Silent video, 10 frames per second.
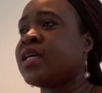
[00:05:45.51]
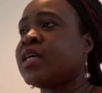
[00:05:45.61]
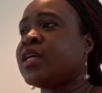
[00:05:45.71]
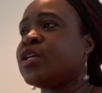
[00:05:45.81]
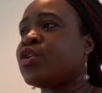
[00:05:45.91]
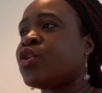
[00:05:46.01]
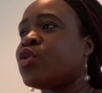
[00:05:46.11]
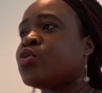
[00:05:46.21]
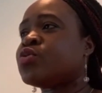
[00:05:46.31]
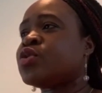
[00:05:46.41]
your
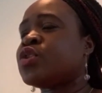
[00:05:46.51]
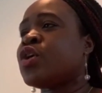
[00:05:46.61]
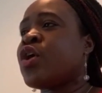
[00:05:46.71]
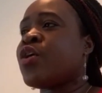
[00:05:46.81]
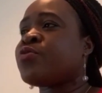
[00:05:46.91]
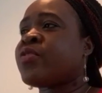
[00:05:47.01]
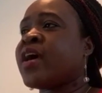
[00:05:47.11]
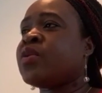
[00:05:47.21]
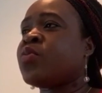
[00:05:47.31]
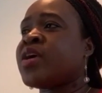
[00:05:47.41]
goals or
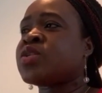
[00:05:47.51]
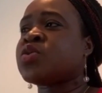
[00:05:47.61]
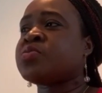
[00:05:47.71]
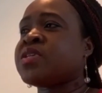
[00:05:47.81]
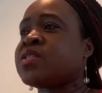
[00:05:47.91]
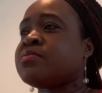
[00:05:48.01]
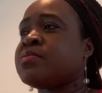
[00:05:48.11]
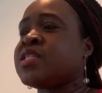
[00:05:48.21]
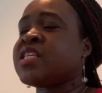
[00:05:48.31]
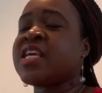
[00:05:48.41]
find ways to
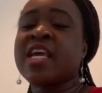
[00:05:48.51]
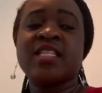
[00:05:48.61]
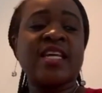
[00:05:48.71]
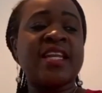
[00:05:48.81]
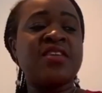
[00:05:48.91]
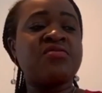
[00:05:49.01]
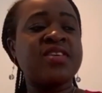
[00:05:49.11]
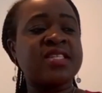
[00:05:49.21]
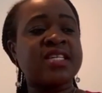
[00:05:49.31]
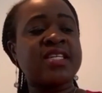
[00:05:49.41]
mitigate any
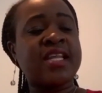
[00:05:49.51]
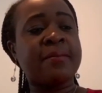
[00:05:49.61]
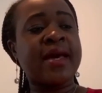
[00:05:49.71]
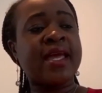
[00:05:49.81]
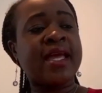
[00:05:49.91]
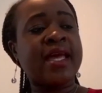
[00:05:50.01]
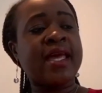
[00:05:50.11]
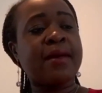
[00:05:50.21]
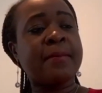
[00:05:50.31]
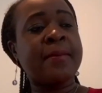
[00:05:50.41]
risk that might
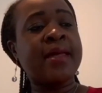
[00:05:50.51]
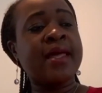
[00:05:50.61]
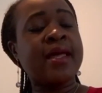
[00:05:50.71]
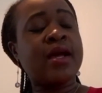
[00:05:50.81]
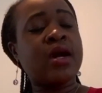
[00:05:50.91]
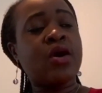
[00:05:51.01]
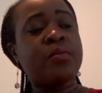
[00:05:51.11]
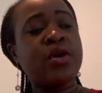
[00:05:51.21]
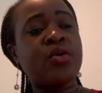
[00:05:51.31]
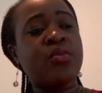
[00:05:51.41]
um, come
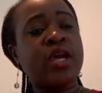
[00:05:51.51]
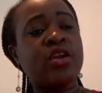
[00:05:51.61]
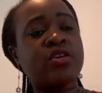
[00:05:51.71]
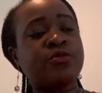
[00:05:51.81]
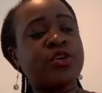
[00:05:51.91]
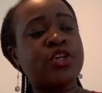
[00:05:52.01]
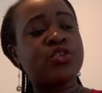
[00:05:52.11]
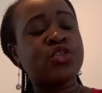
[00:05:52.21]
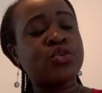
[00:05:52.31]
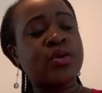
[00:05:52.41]
your way not for you
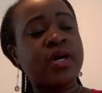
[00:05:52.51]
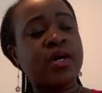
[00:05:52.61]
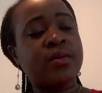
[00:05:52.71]
to um,